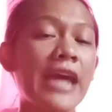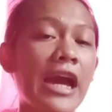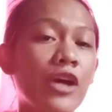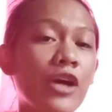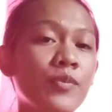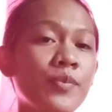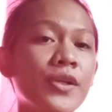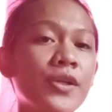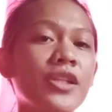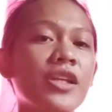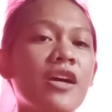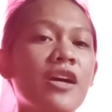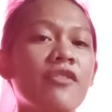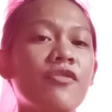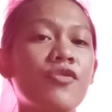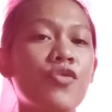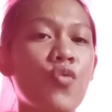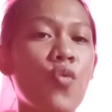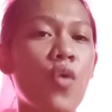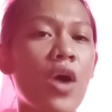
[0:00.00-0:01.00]
output of
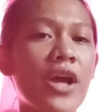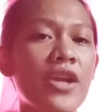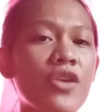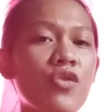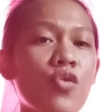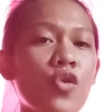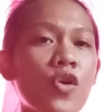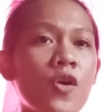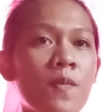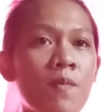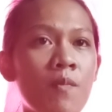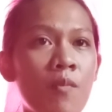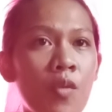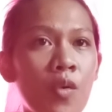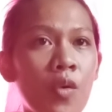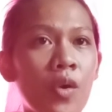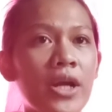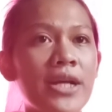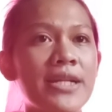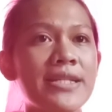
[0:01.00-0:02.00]
one or
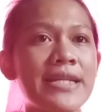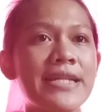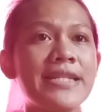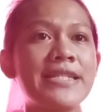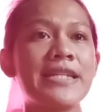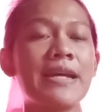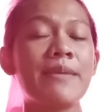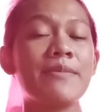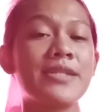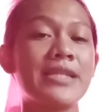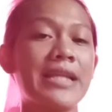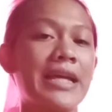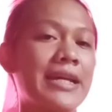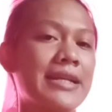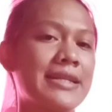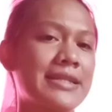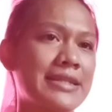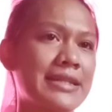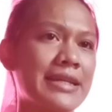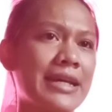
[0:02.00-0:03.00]
more systems like
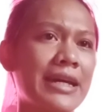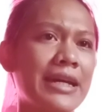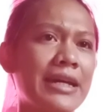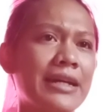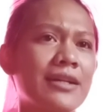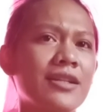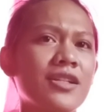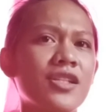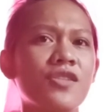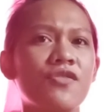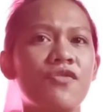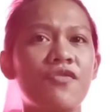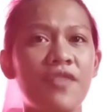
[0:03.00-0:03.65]
sales,